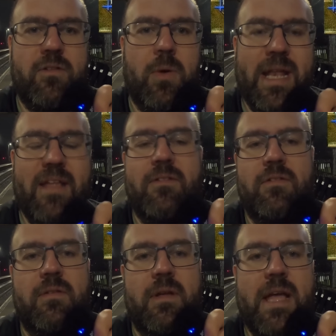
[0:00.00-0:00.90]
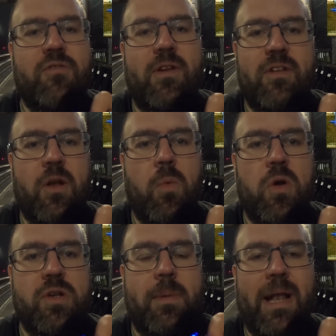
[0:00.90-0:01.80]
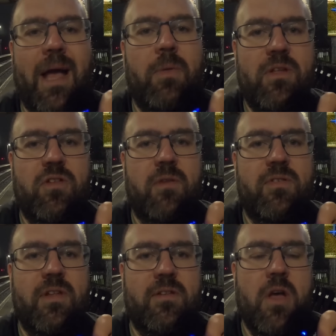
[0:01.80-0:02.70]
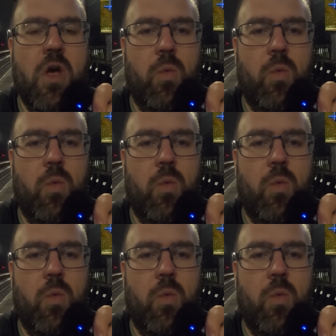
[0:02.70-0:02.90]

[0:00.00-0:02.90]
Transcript: so it is interesting to watch about how these services